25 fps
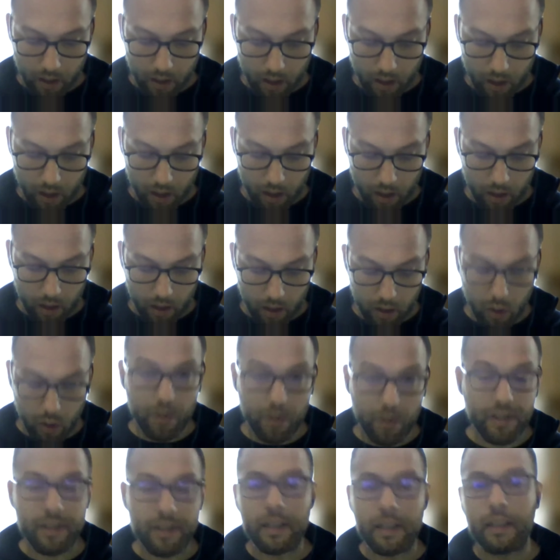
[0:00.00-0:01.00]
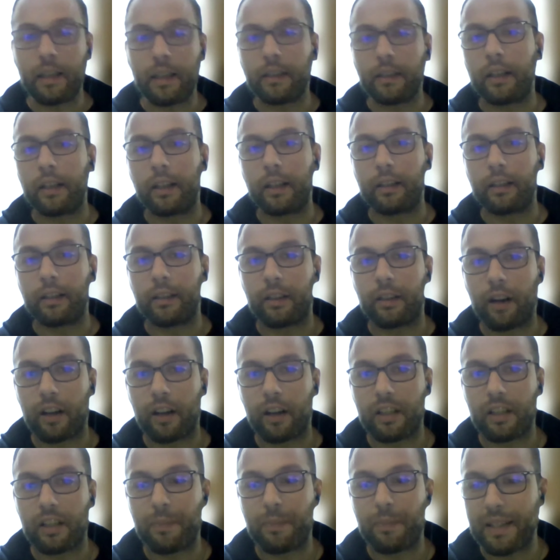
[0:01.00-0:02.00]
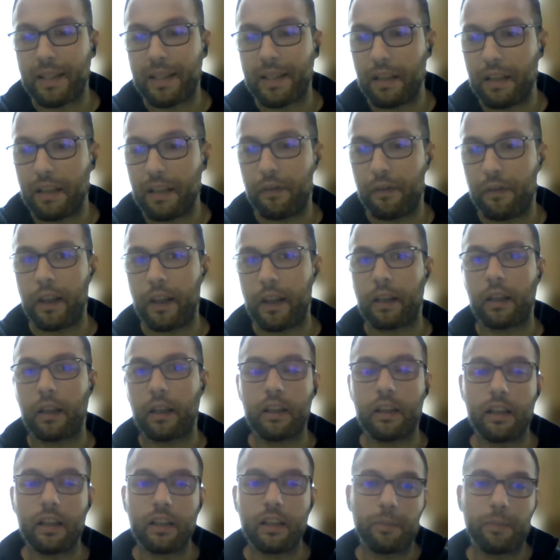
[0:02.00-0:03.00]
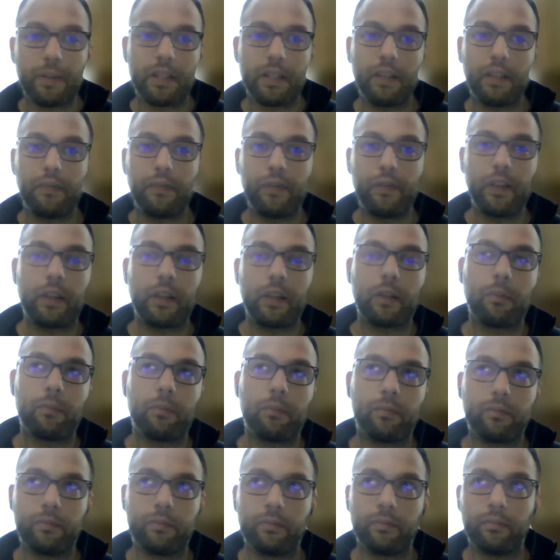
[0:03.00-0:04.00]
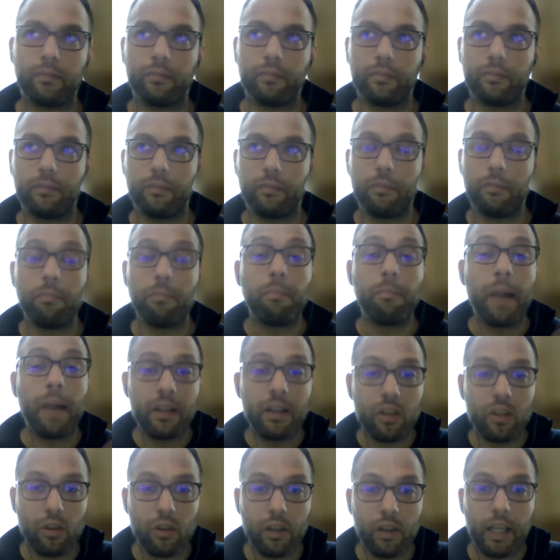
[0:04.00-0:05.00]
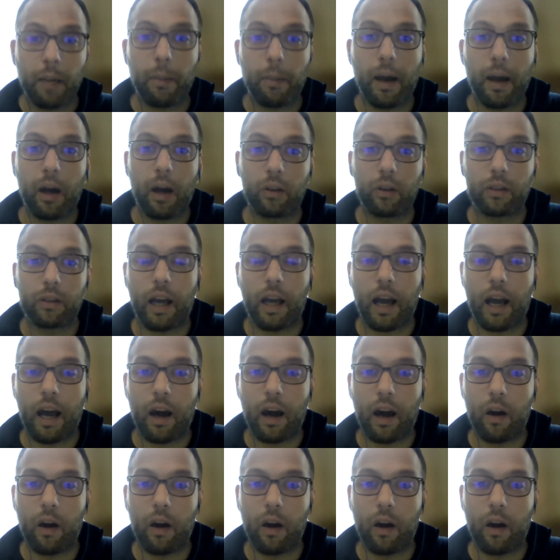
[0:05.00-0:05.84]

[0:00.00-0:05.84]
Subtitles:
you will see that there are specific mentioning about